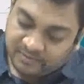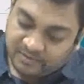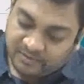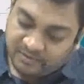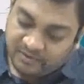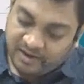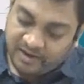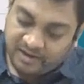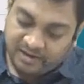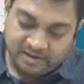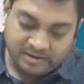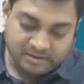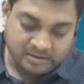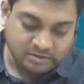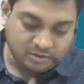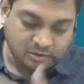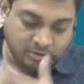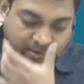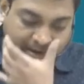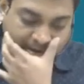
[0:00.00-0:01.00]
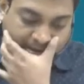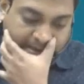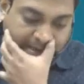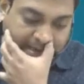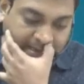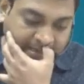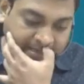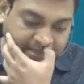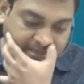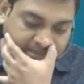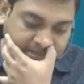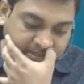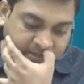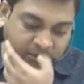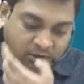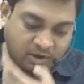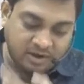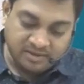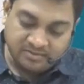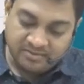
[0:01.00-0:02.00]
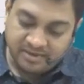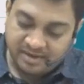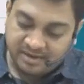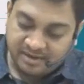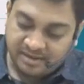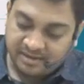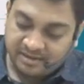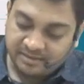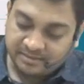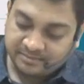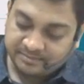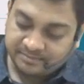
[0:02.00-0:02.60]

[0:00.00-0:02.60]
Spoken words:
Right? So my debtors is not affected.